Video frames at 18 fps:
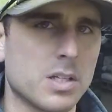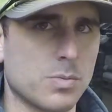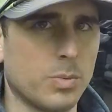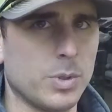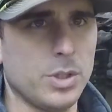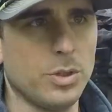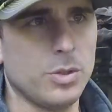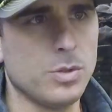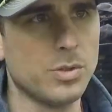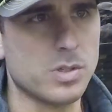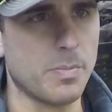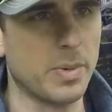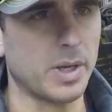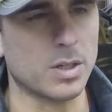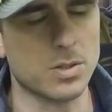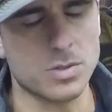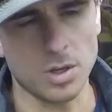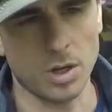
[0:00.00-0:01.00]
when you use a
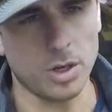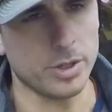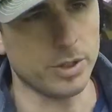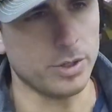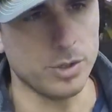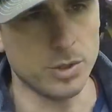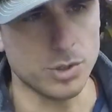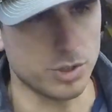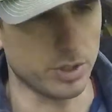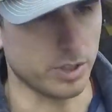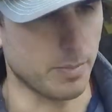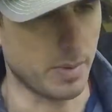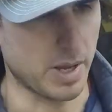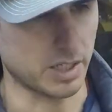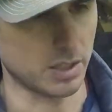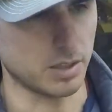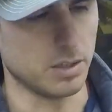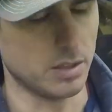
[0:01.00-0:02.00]
bigger saw, you're usually
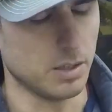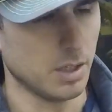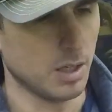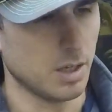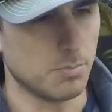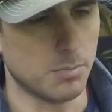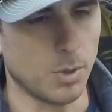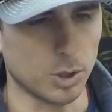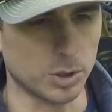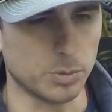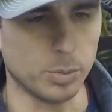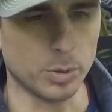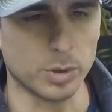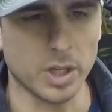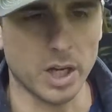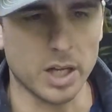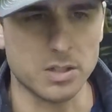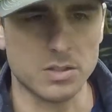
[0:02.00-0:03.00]
making multiple
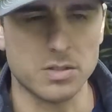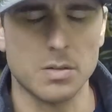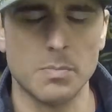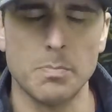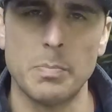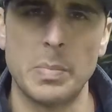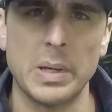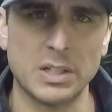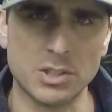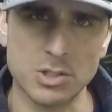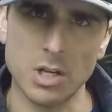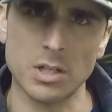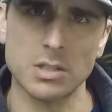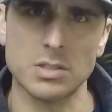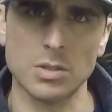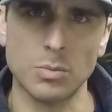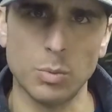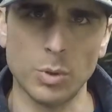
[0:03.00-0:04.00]
cuts, big
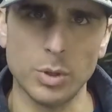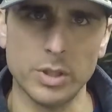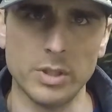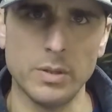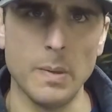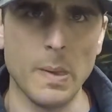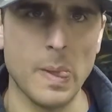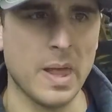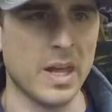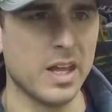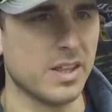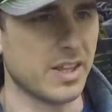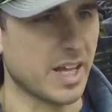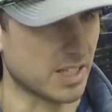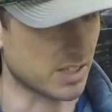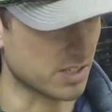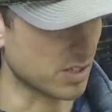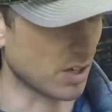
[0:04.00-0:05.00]
chunks of wood.
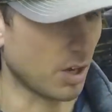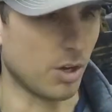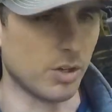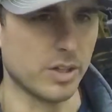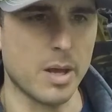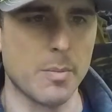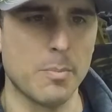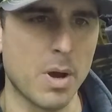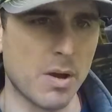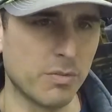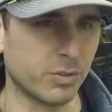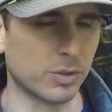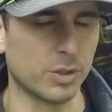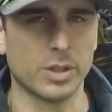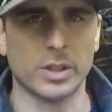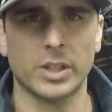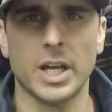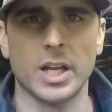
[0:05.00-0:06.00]
That saw and that
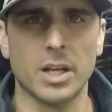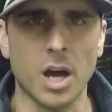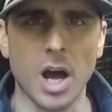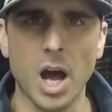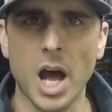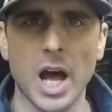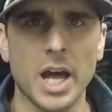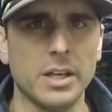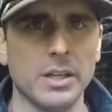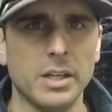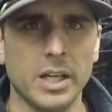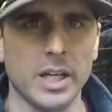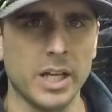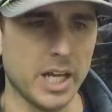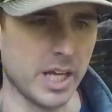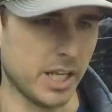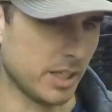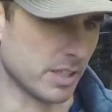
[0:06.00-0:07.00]
muffler are getting hot,
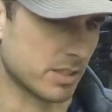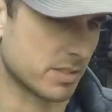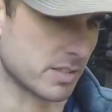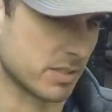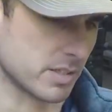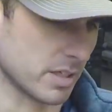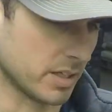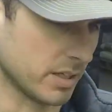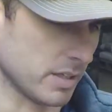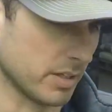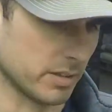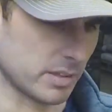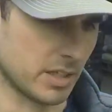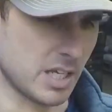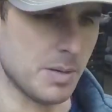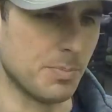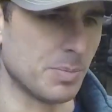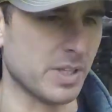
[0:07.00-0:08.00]
and it's
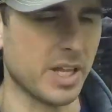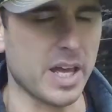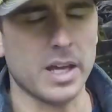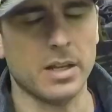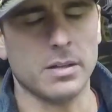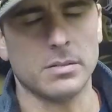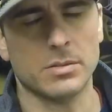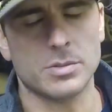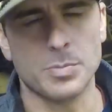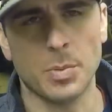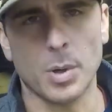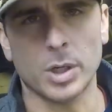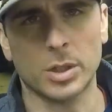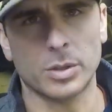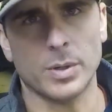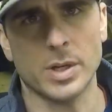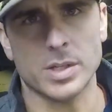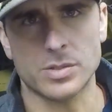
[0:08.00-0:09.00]
keeping that
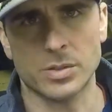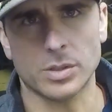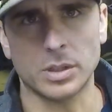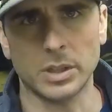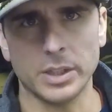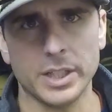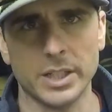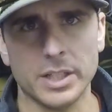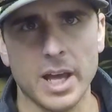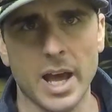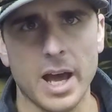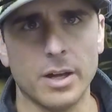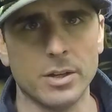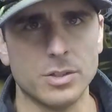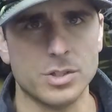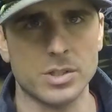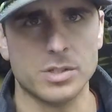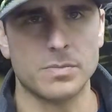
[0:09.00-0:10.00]
spark arrestor cleaned
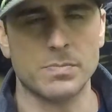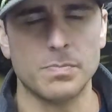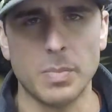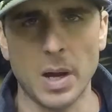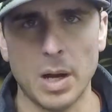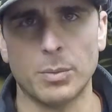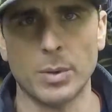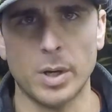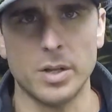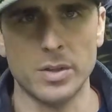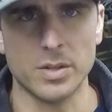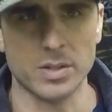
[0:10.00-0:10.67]
out just by running the